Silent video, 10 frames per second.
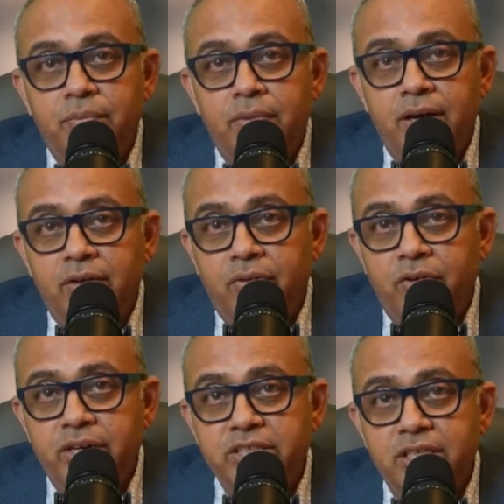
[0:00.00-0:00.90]

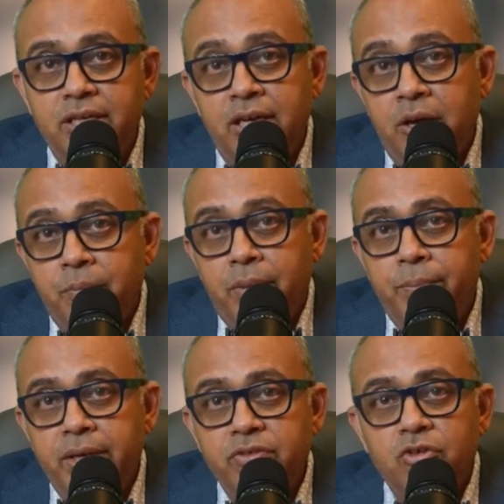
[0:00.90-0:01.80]
Foundation
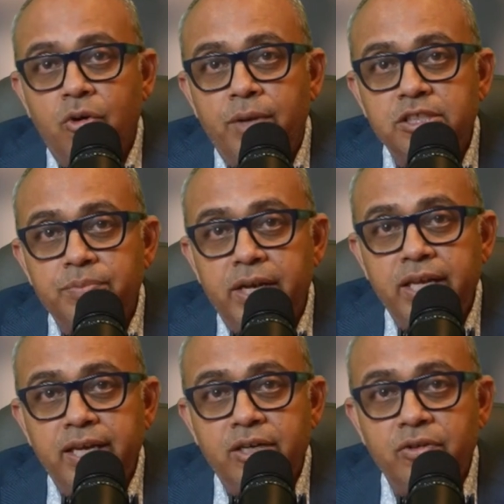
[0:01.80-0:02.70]
pumping so much money
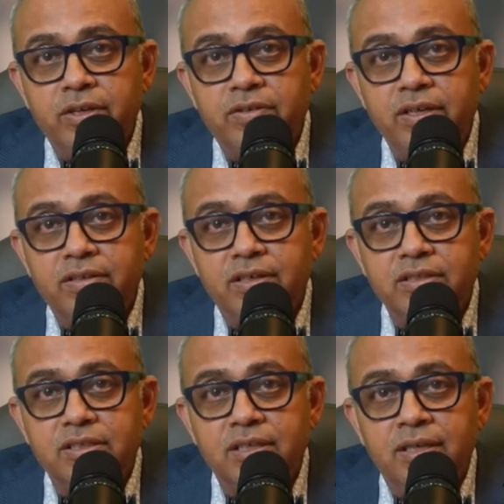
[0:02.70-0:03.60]
into this
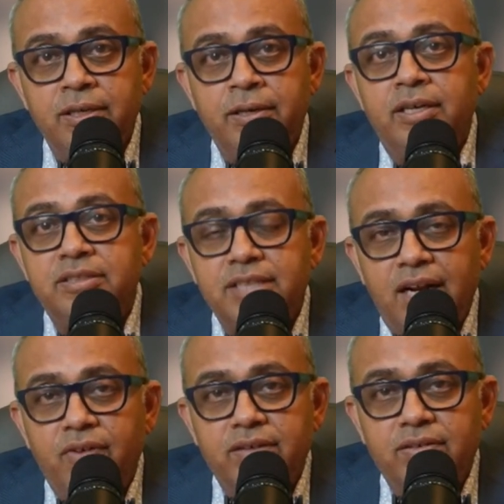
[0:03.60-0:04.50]
research
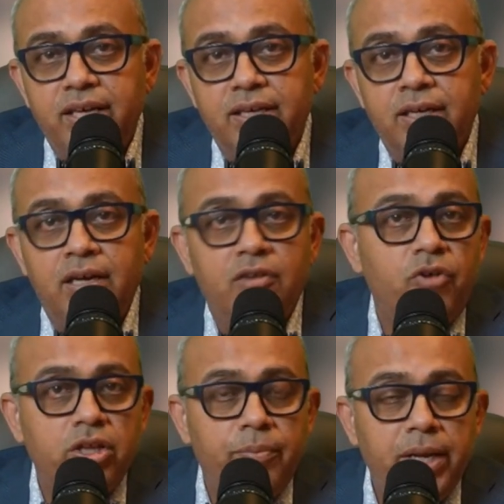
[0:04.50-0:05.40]
selflessly for
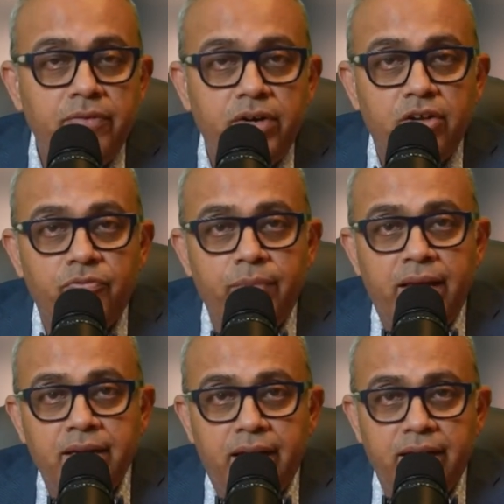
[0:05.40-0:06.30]
the benefit of
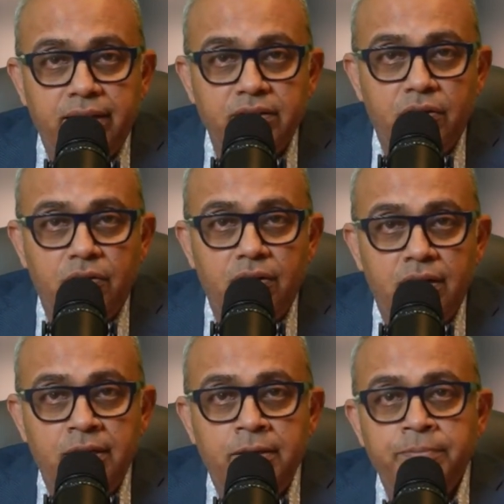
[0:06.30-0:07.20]
mankind as a whole.
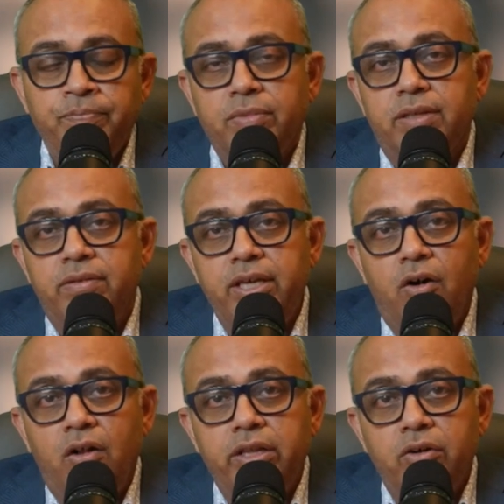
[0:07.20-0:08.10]
See
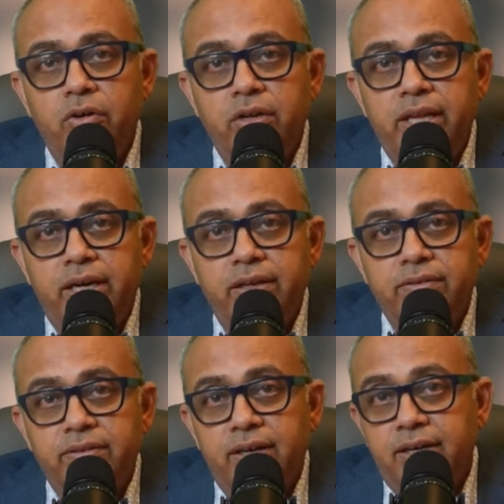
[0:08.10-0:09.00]
all the good that is
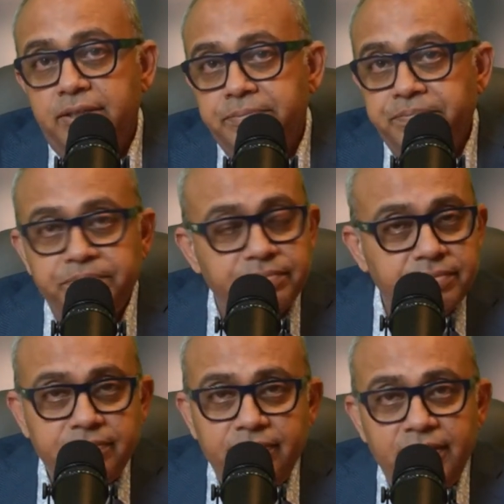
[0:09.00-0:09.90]

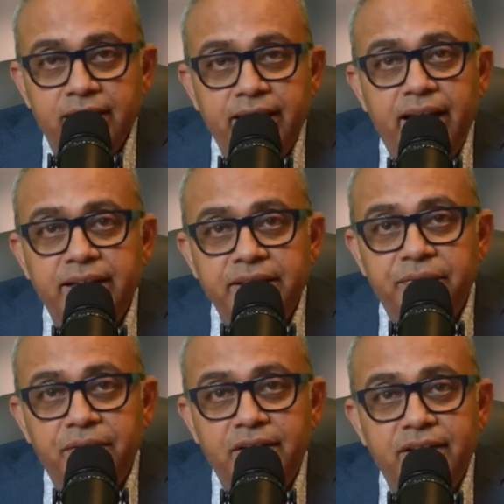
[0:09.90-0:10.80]
there in the
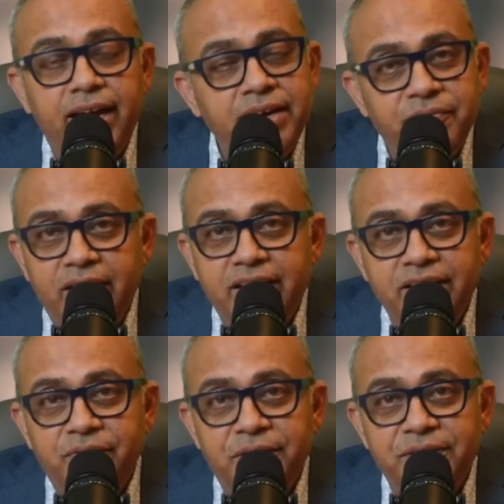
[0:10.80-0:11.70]
world and fighting
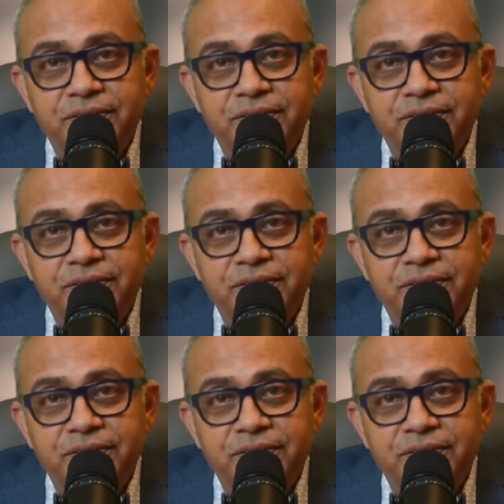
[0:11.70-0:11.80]
for you.